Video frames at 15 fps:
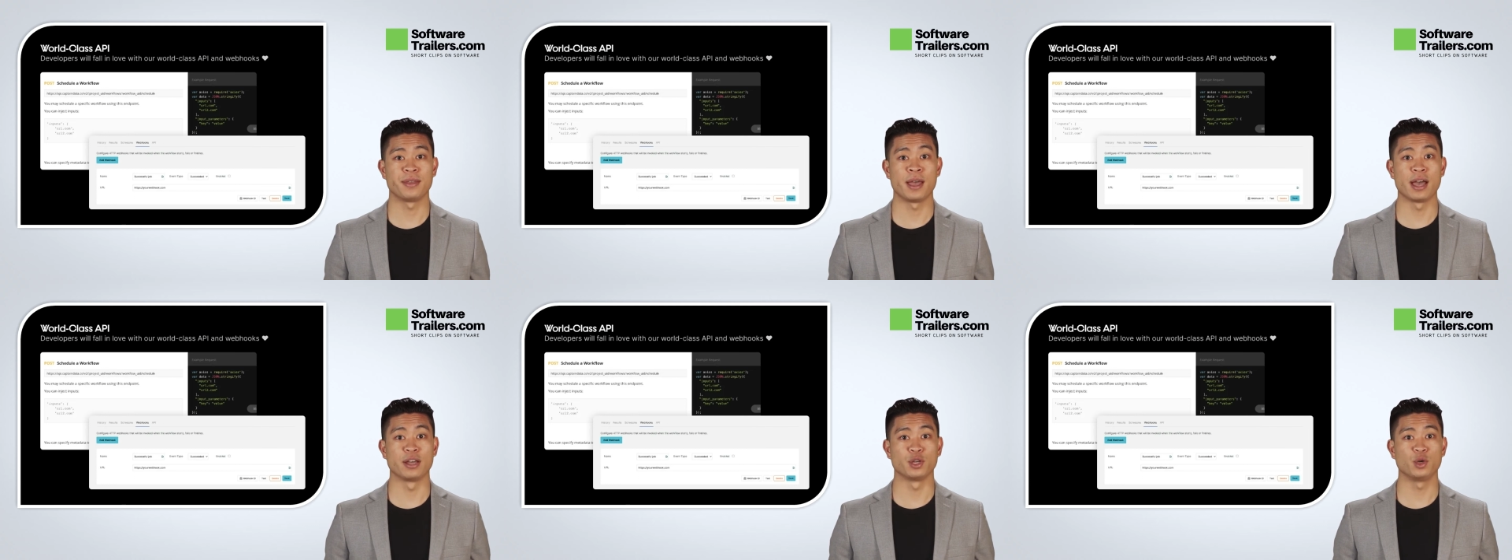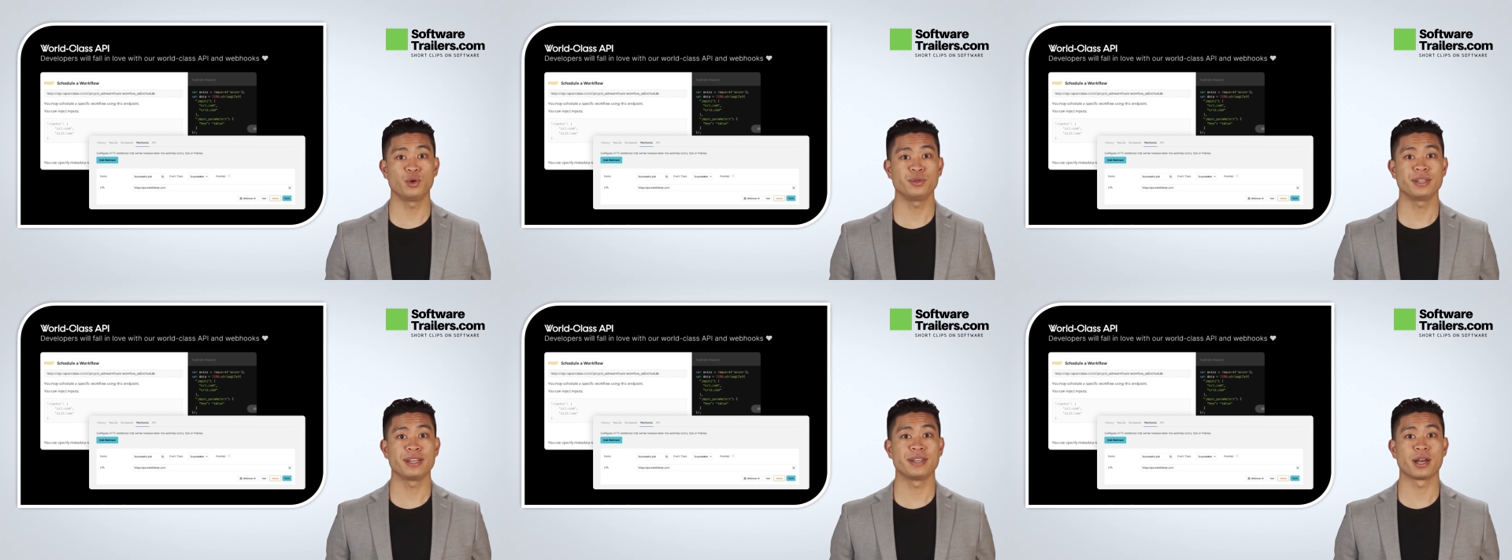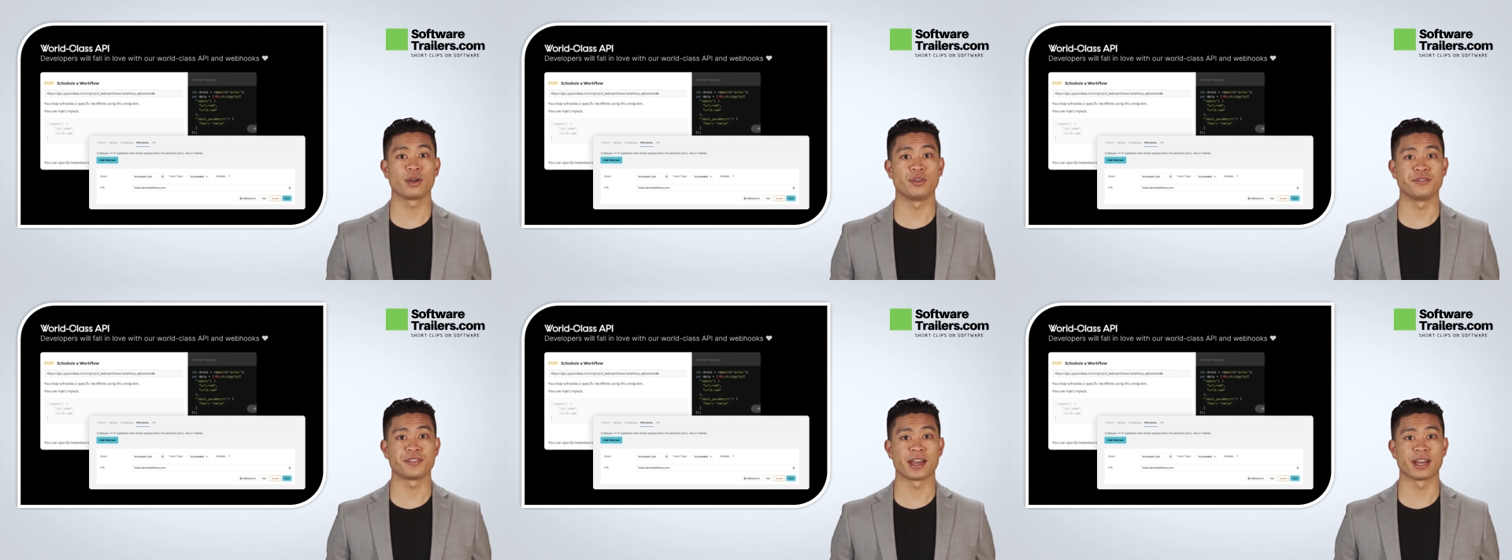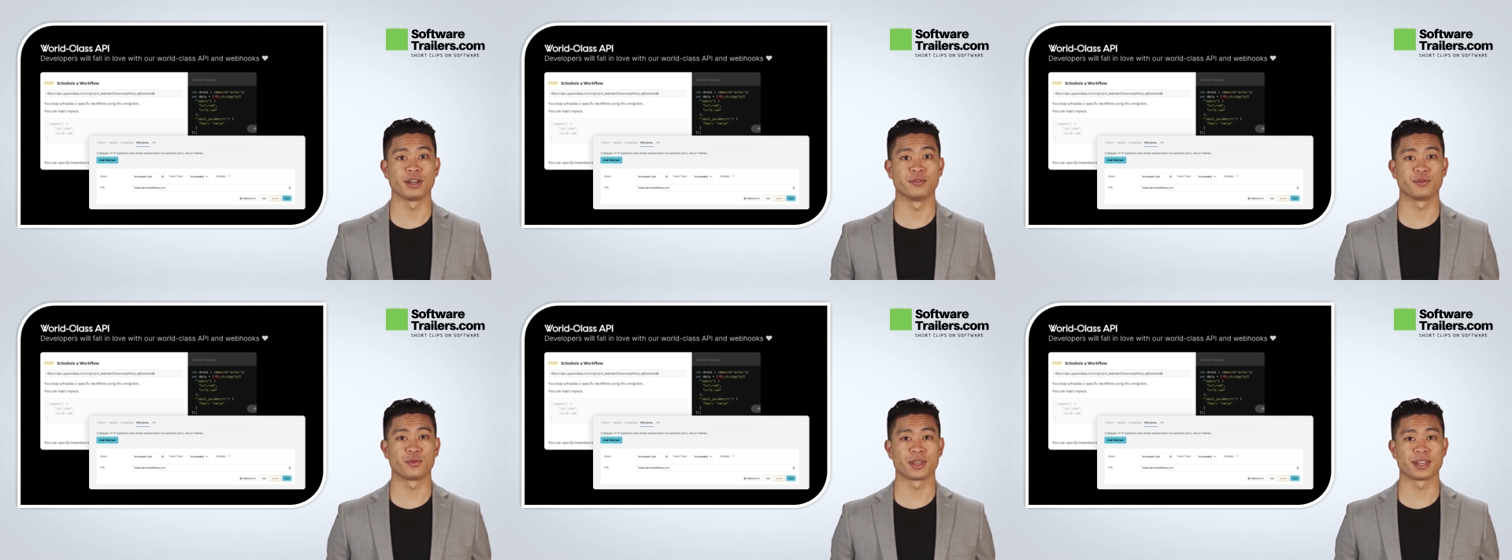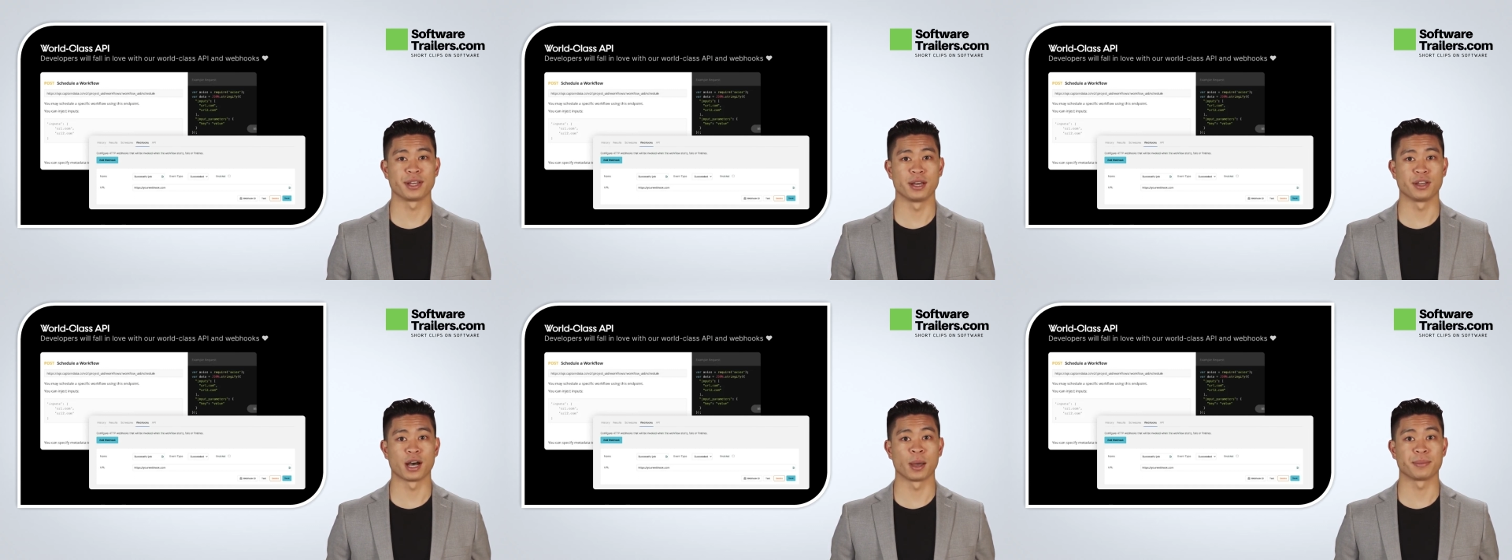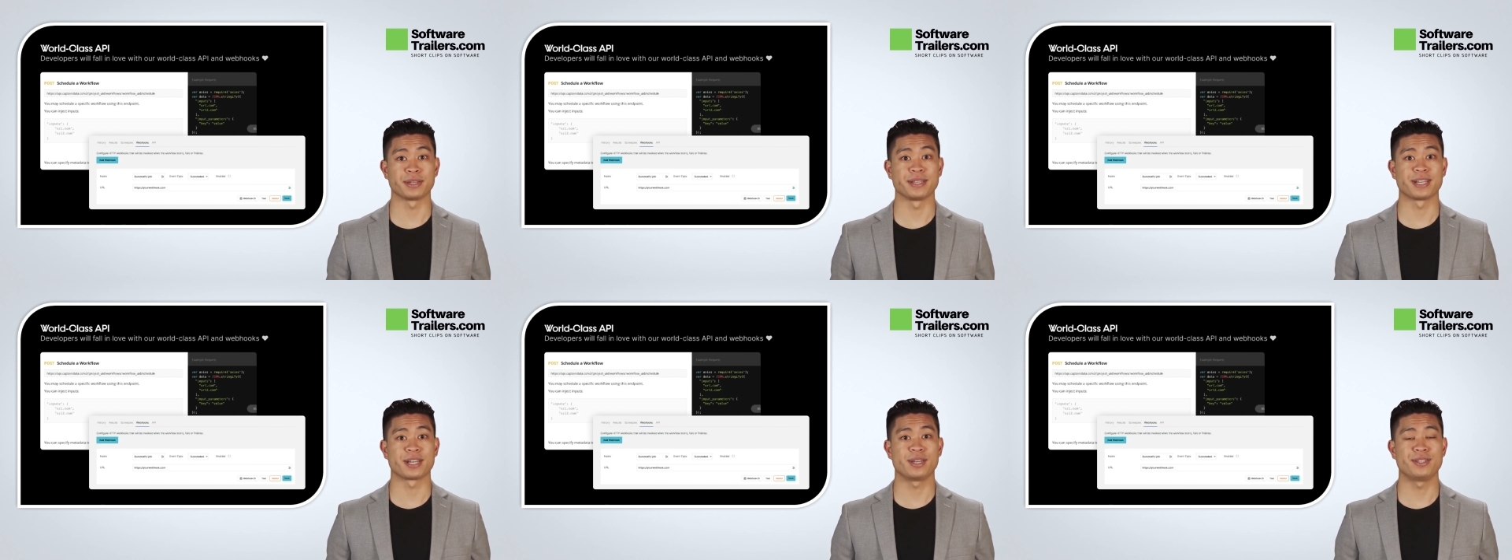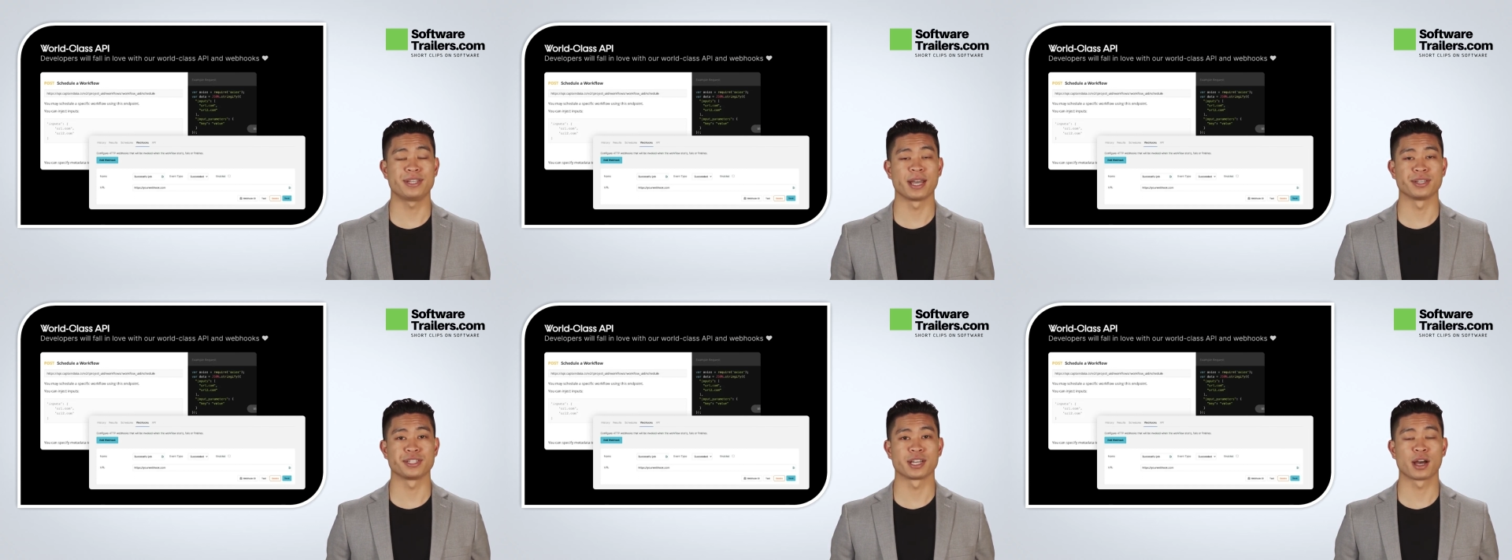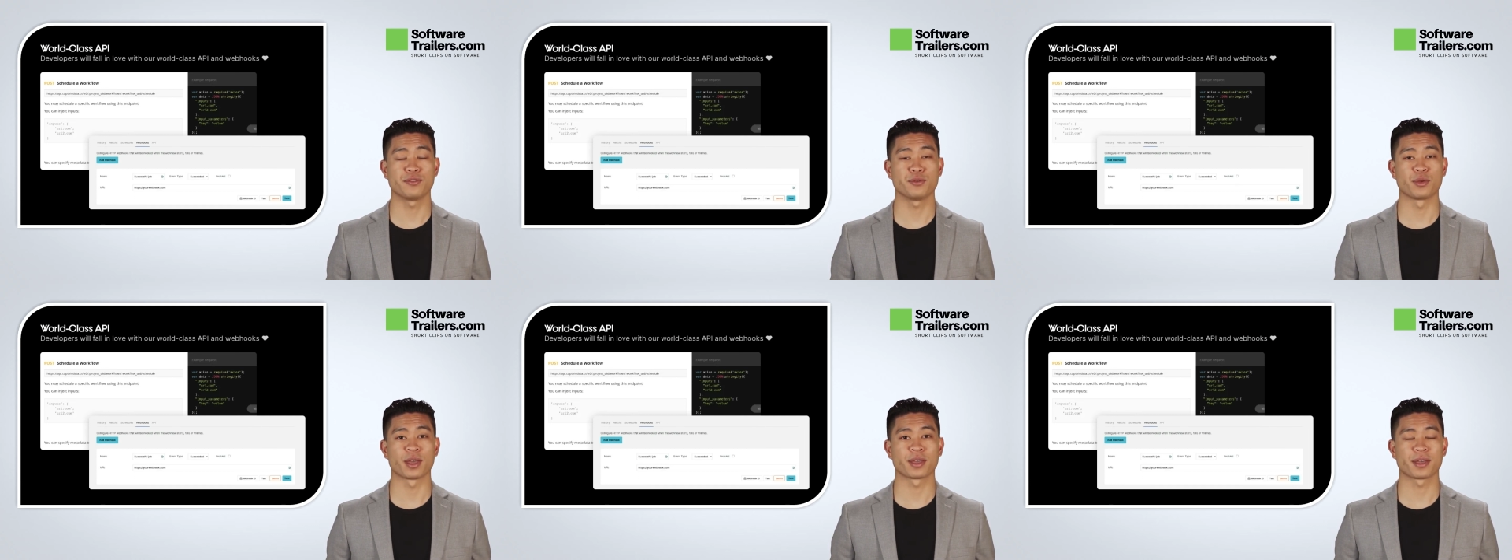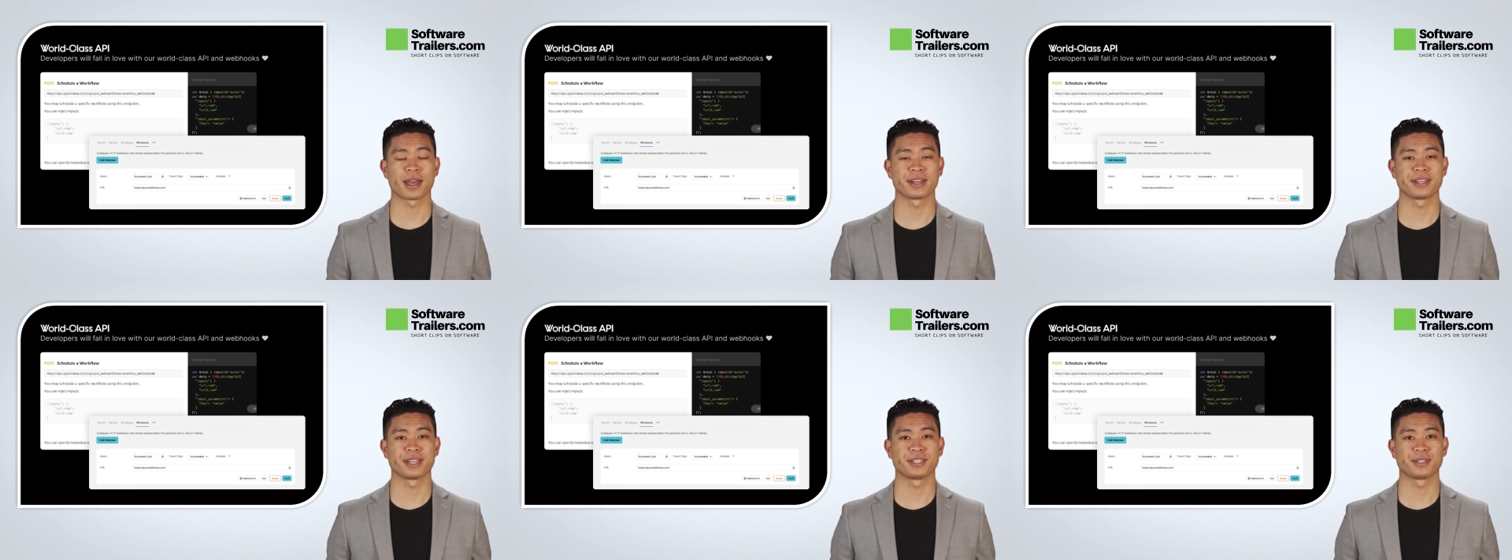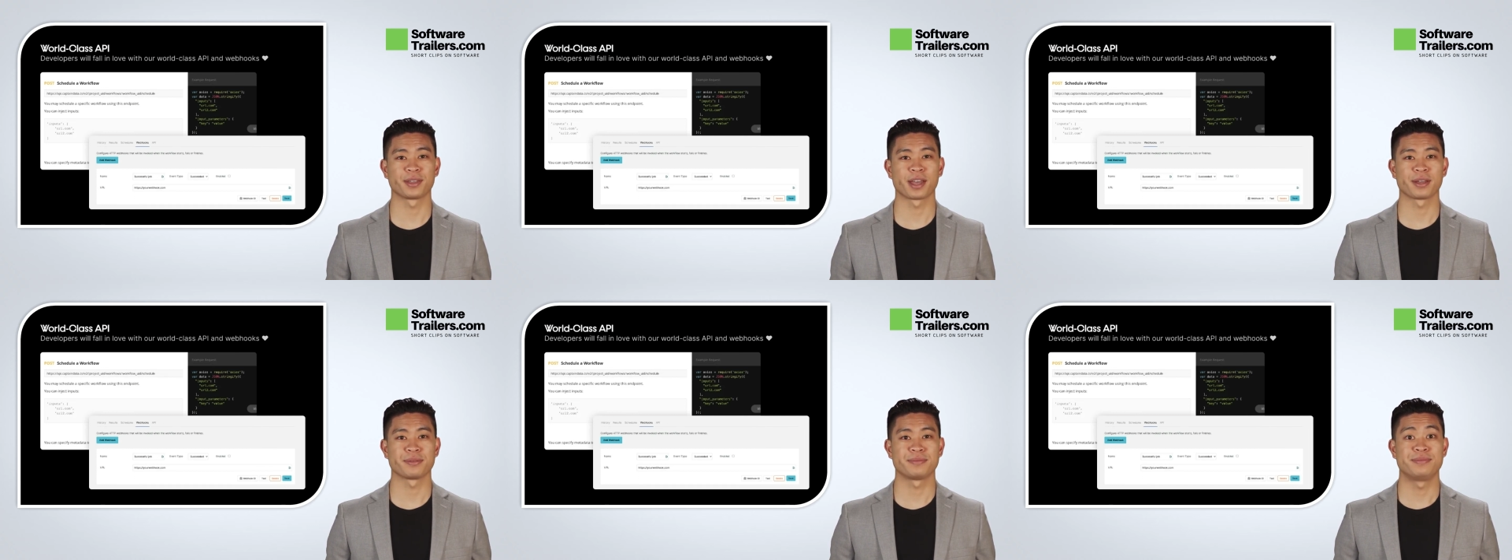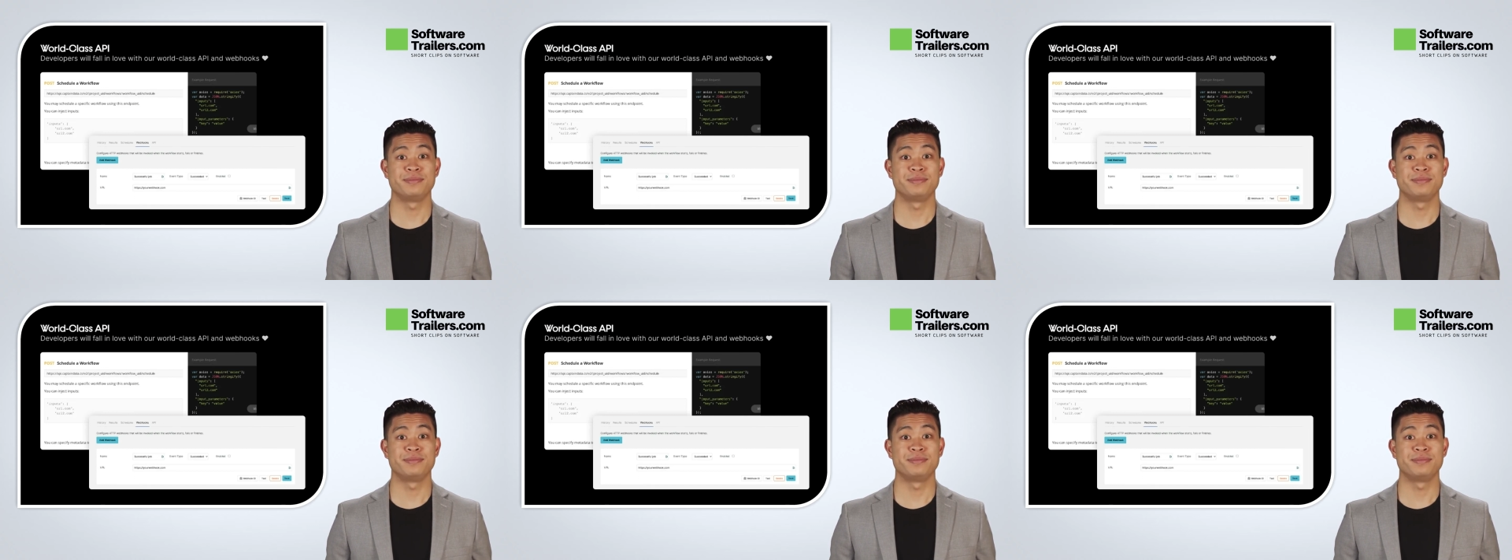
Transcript: and you will be notified of great upcoming deals on software like this one.